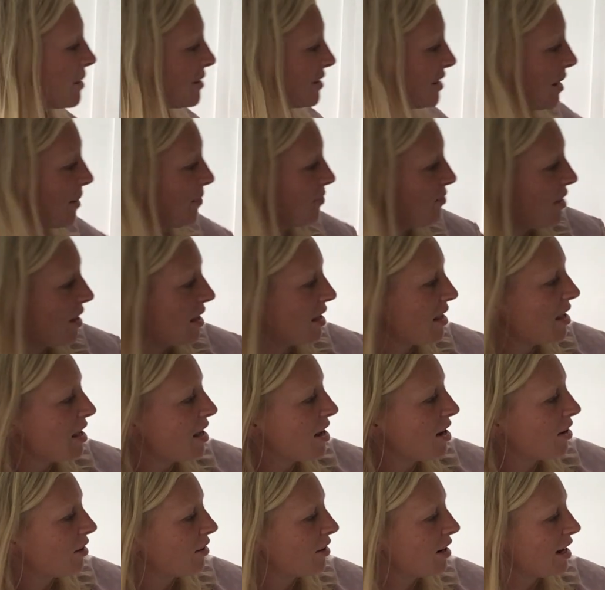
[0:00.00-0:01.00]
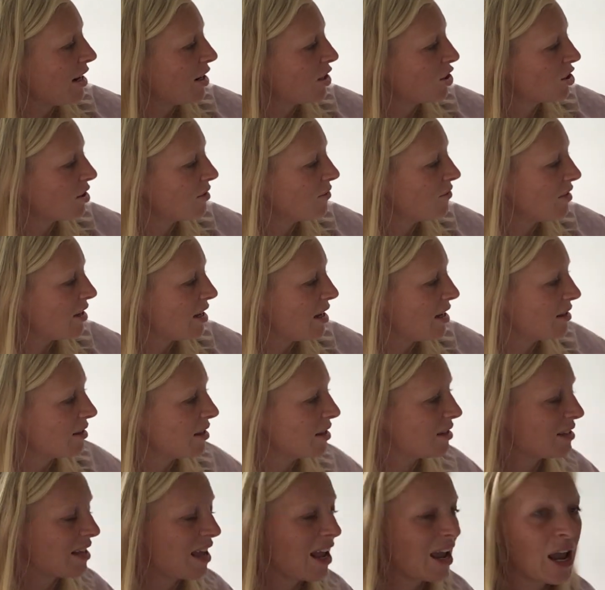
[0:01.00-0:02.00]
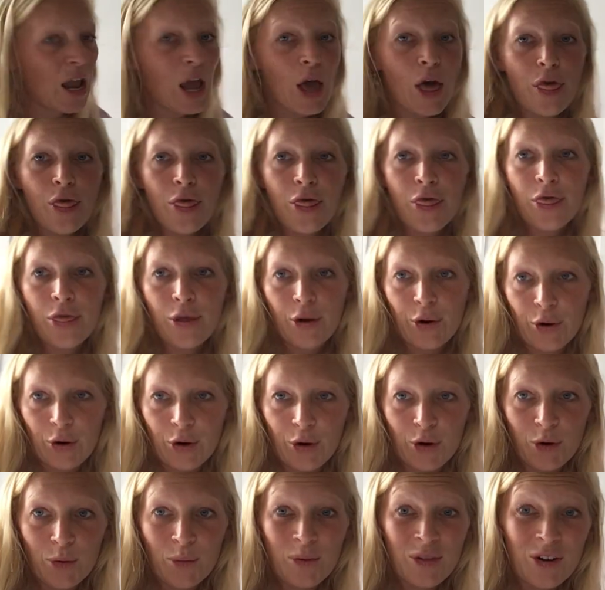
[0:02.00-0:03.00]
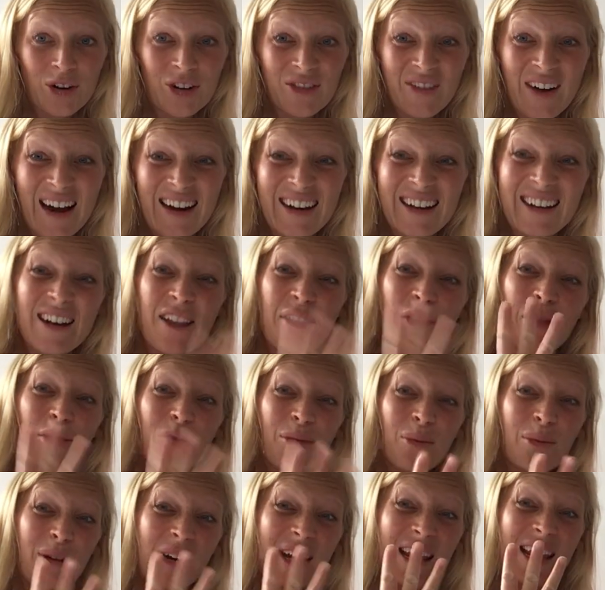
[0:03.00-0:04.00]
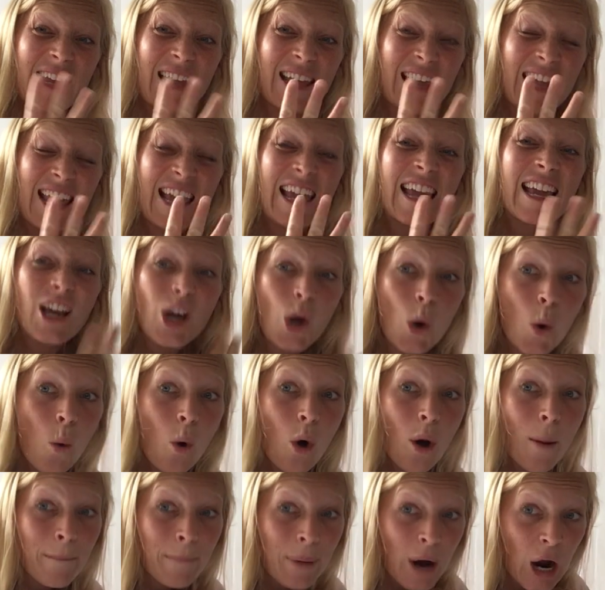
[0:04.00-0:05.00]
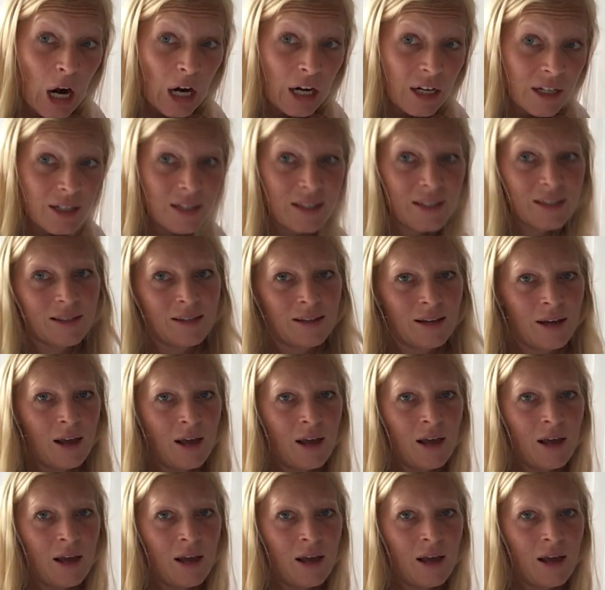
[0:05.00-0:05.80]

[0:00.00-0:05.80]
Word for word: Same thing here. Each of these is a third when they're divided into three equal parts.